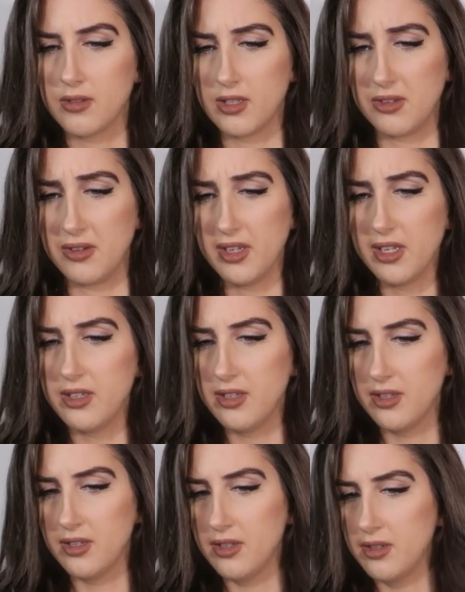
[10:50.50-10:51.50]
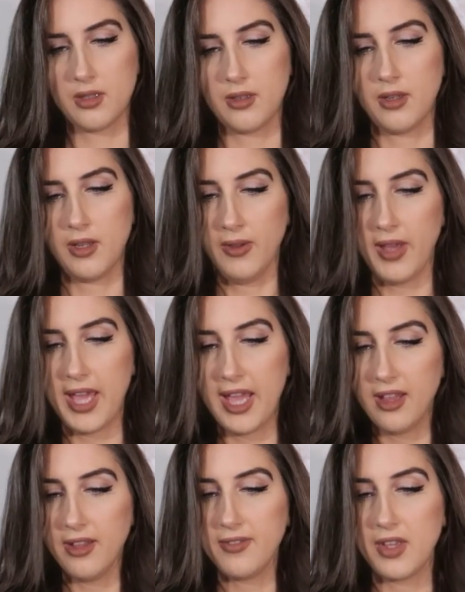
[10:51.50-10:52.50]
You good?
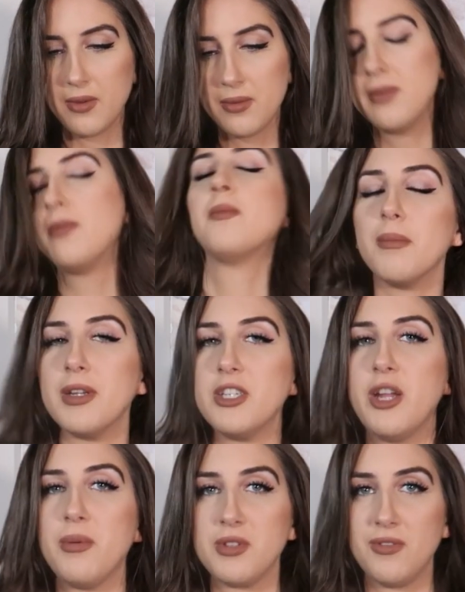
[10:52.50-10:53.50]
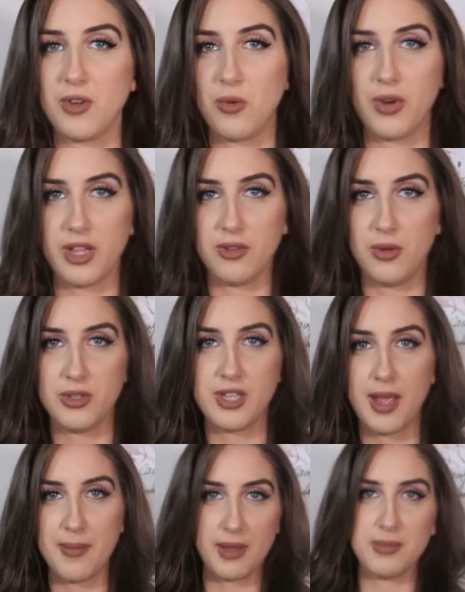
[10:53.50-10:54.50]
Okay, I love you. Imagine I wasn't recording the whole
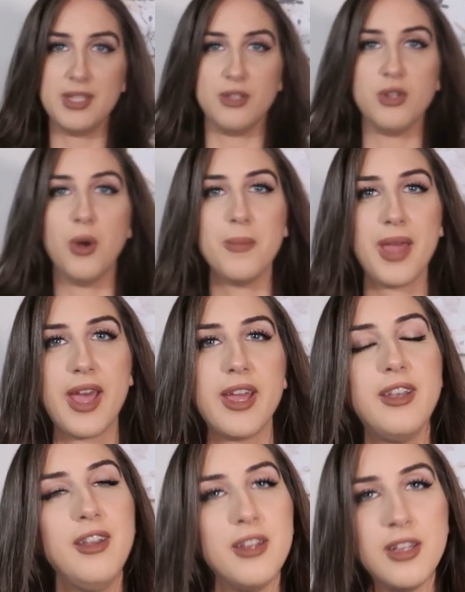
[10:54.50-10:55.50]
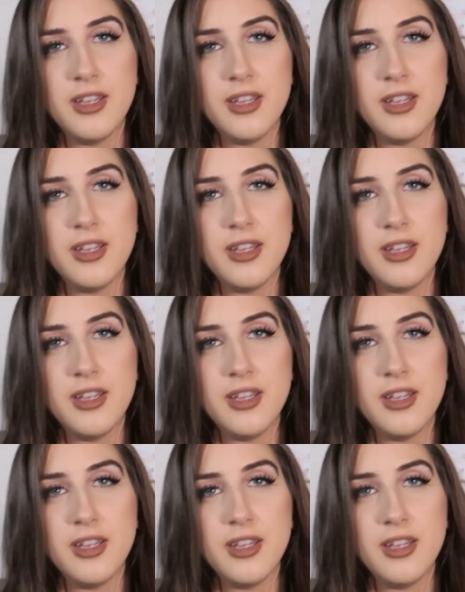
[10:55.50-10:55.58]
time. I'd be so mad.